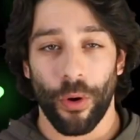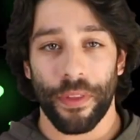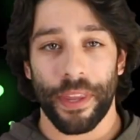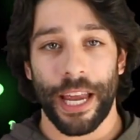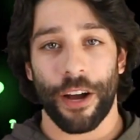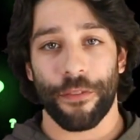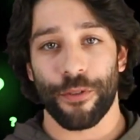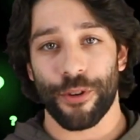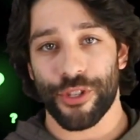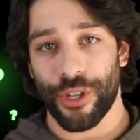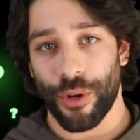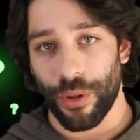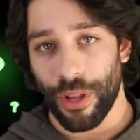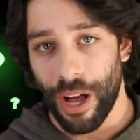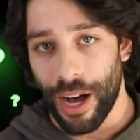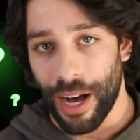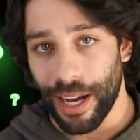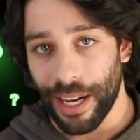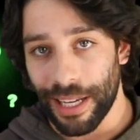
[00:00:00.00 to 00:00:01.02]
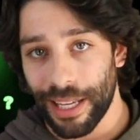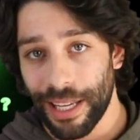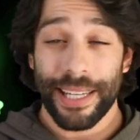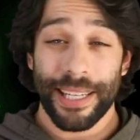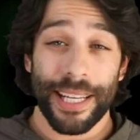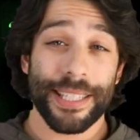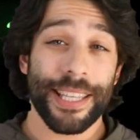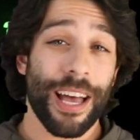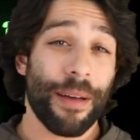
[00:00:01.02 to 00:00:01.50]
holding out for so long.
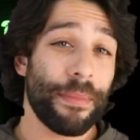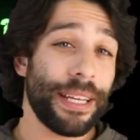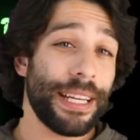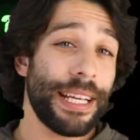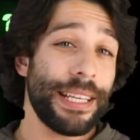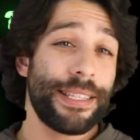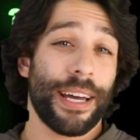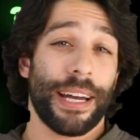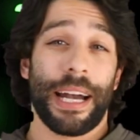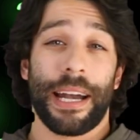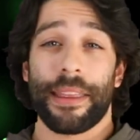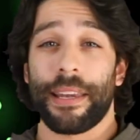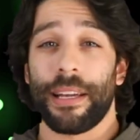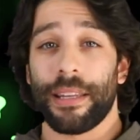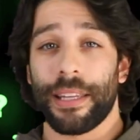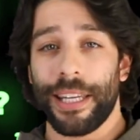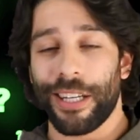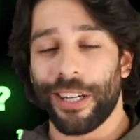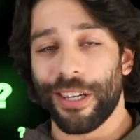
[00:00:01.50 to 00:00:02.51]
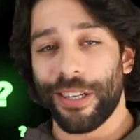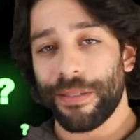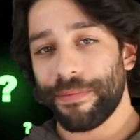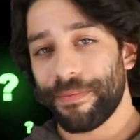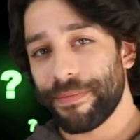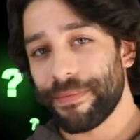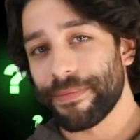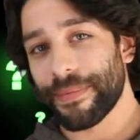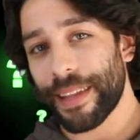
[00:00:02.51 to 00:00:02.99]
Does that mean he's done anything
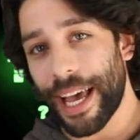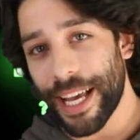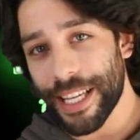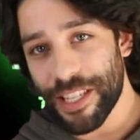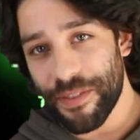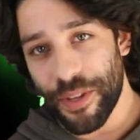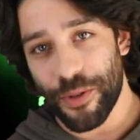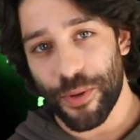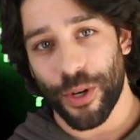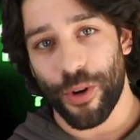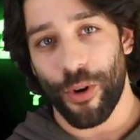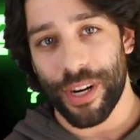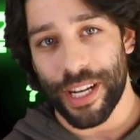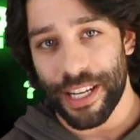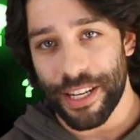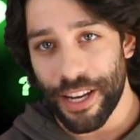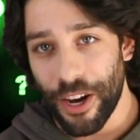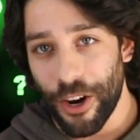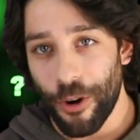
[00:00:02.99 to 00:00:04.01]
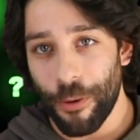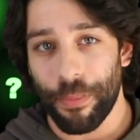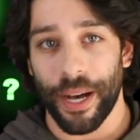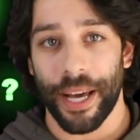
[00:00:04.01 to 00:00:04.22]
illegal? As of this recording, no,